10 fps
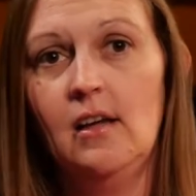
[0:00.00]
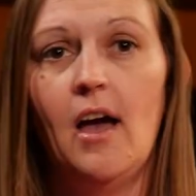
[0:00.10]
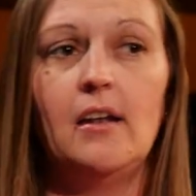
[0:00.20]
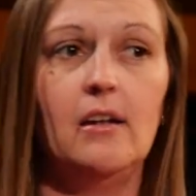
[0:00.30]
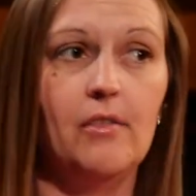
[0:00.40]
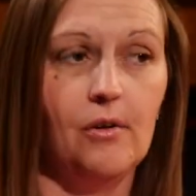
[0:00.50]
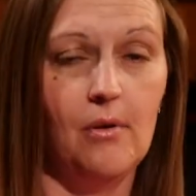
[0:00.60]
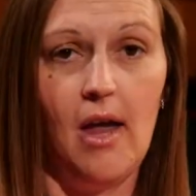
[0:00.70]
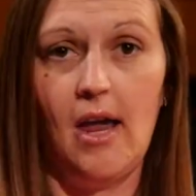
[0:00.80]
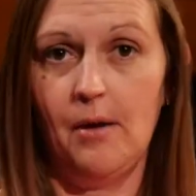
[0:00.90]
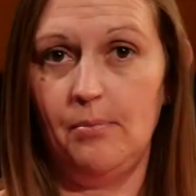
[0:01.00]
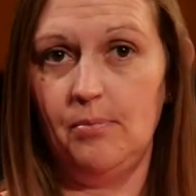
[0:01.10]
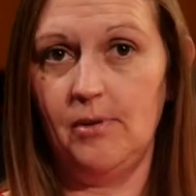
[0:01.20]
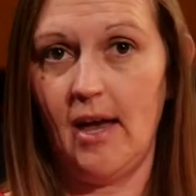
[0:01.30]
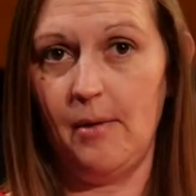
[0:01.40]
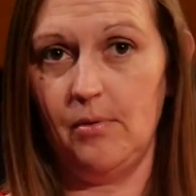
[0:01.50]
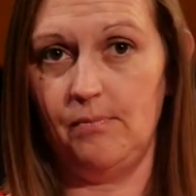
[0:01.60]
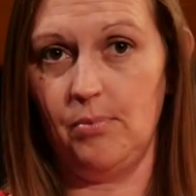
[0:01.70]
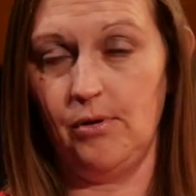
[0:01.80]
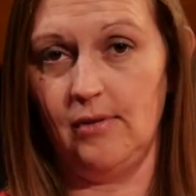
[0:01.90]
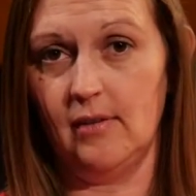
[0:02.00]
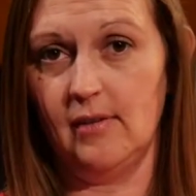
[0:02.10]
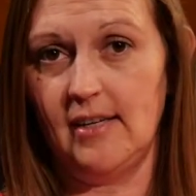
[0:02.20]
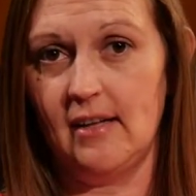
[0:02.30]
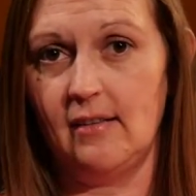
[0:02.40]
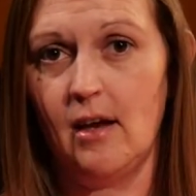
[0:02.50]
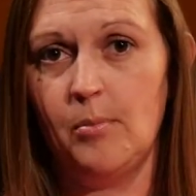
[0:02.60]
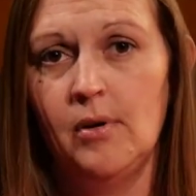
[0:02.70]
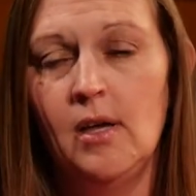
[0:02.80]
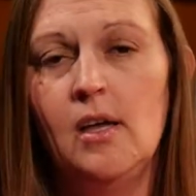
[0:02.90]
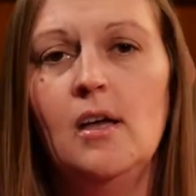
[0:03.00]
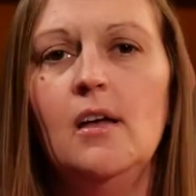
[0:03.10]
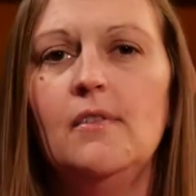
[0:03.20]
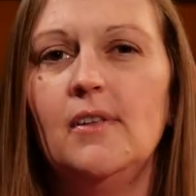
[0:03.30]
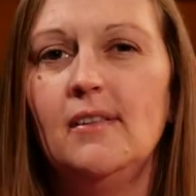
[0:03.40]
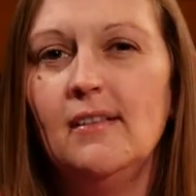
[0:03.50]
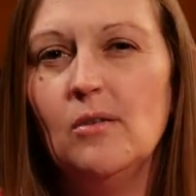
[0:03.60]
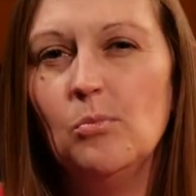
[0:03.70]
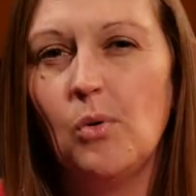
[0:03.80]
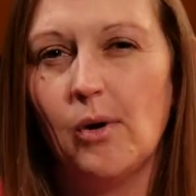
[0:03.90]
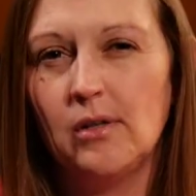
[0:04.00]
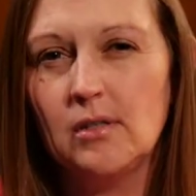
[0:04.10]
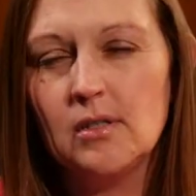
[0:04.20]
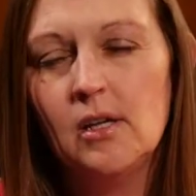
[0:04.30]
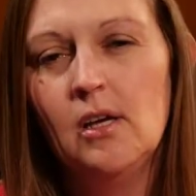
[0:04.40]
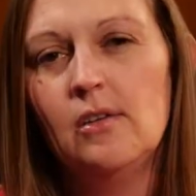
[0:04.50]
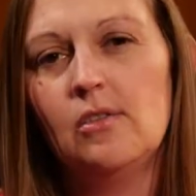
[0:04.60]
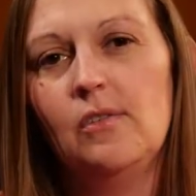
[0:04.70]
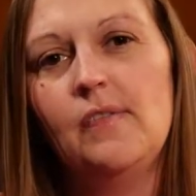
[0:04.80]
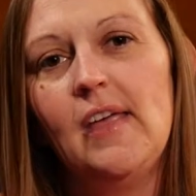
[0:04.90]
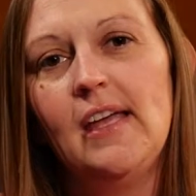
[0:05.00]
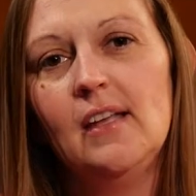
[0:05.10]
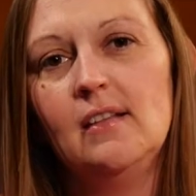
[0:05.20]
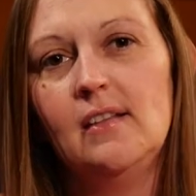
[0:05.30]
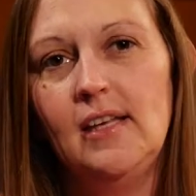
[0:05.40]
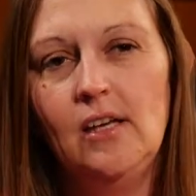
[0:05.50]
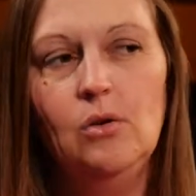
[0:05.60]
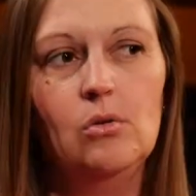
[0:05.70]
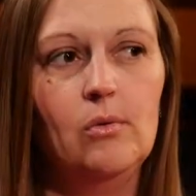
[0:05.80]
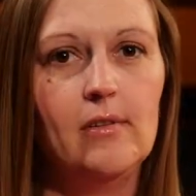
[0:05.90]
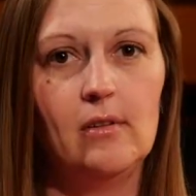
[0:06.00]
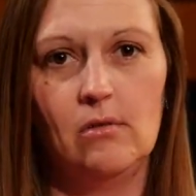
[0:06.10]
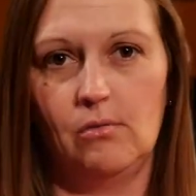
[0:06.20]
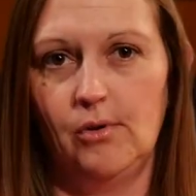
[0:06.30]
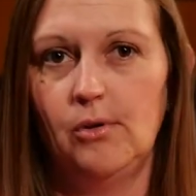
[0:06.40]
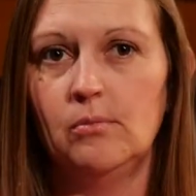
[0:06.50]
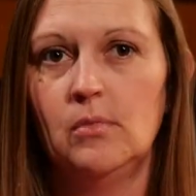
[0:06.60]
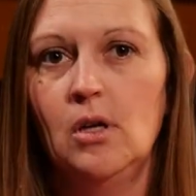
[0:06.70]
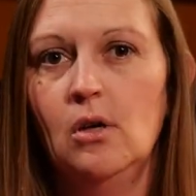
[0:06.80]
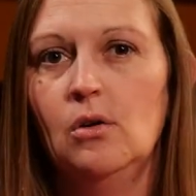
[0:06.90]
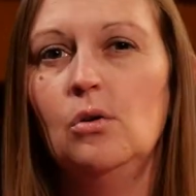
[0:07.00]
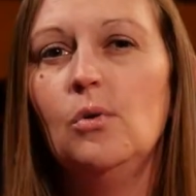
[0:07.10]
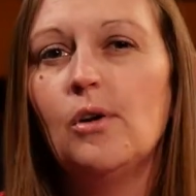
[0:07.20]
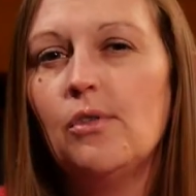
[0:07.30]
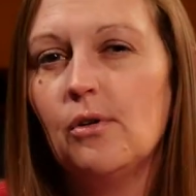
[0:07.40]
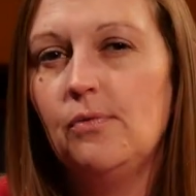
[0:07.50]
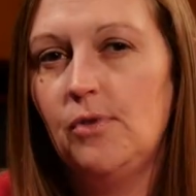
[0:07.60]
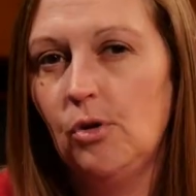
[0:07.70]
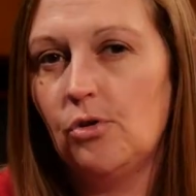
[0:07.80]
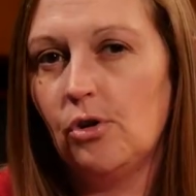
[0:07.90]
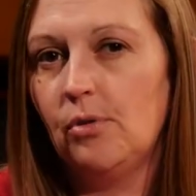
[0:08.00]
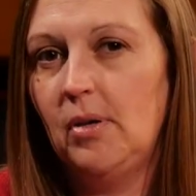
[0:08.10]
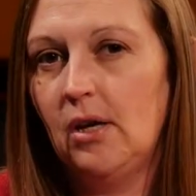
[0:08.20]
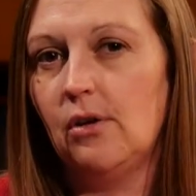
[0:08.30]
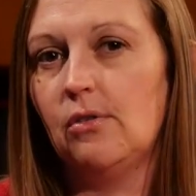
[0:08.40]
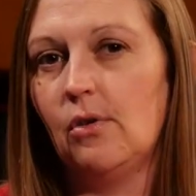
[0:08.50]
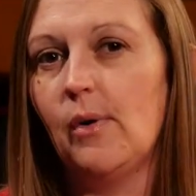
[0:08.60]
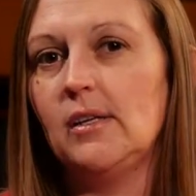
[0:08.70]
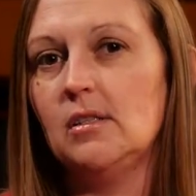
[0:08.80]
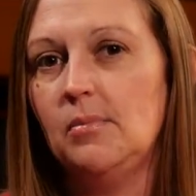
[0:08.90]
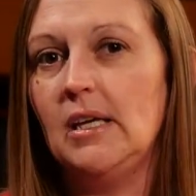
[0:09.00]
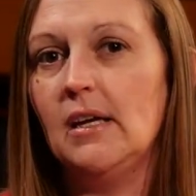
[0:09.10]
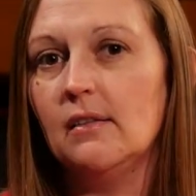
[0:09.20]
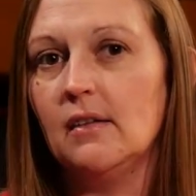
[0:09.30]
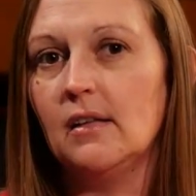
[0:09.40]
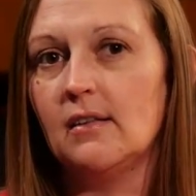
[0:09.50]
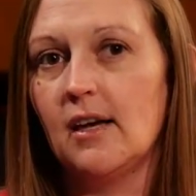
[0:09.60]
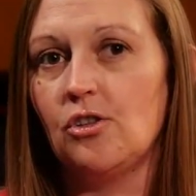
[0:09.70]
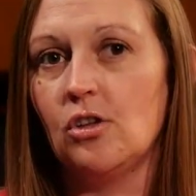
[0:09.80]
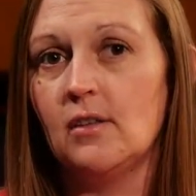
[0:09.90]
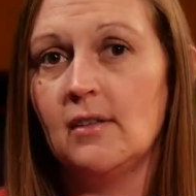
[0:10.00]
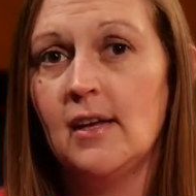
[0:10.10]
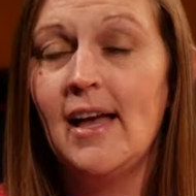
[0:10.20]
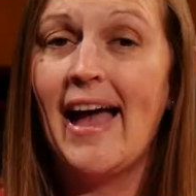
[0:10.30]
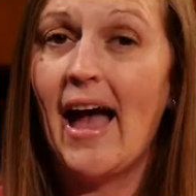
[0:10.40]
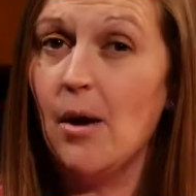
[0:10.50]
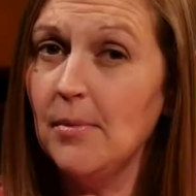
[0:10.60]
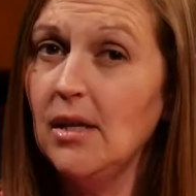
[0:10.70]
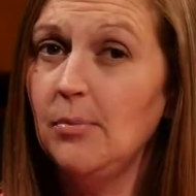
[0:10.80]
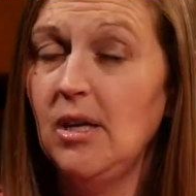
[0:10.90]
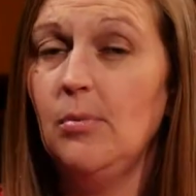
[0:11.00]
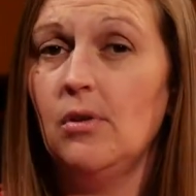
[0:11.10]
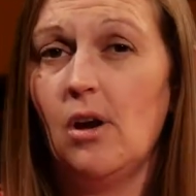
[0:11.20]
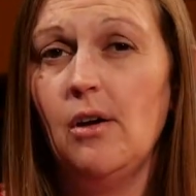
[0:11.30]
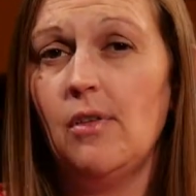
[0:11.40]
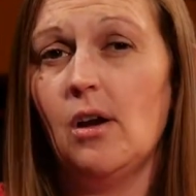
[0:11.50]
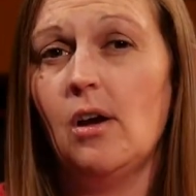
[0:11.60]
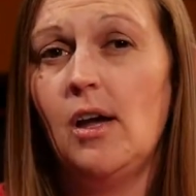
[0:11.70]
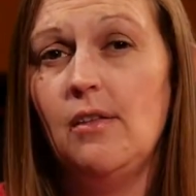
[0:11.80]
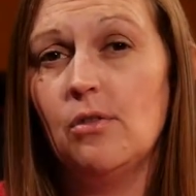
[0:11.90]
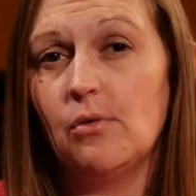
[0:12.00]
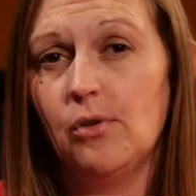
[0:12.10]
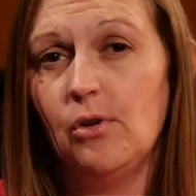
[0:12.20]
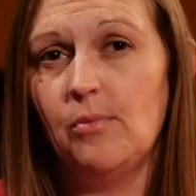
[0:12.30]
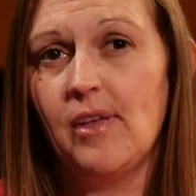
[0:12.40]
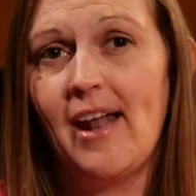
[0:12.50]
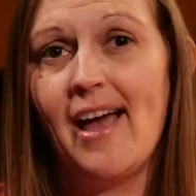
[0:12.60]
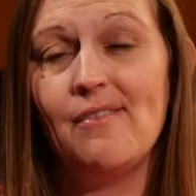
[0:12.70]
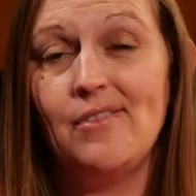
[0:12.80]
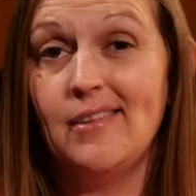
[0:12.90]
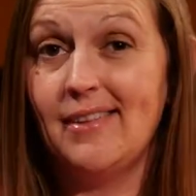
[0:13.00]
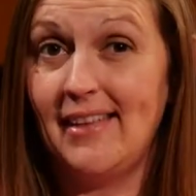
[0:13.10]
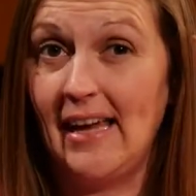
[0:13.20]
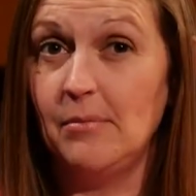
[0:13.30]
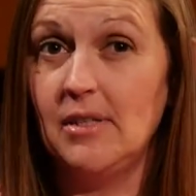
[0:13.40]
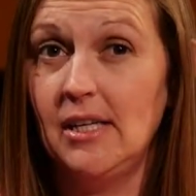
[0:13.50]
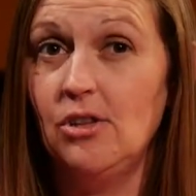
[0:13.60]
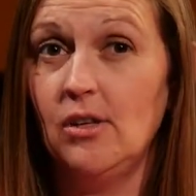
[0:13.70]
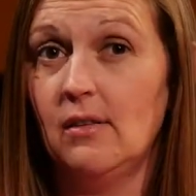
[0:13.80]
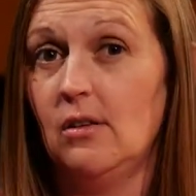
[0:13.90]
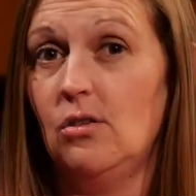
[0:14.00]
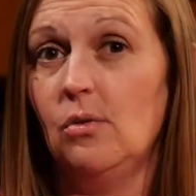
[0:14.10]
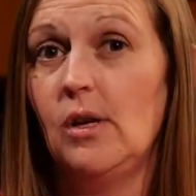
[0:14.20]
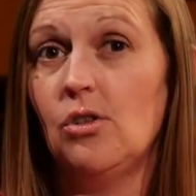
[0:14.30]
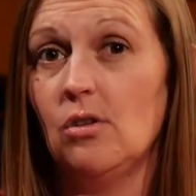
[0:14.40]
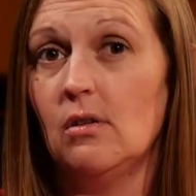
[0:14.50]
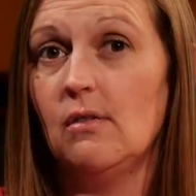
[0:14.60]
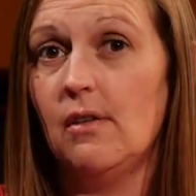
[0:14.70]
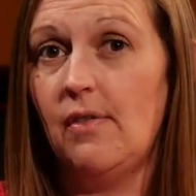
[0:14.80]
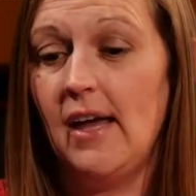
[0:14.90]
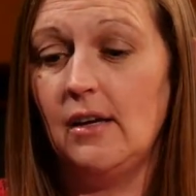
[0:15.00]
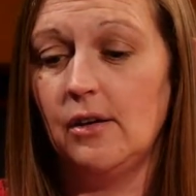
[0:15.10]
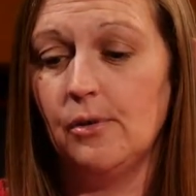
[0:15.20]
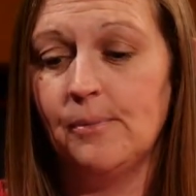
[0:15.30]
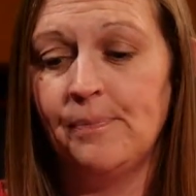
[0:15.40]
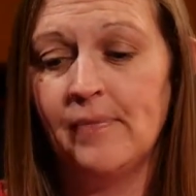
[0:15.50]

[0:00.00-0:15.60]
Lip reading: And another type of person stands up. This is important so that they can see who's in the room. Who are their future peers going to be in these sessions? How many people are there in the room that have the same teaching situation that they do?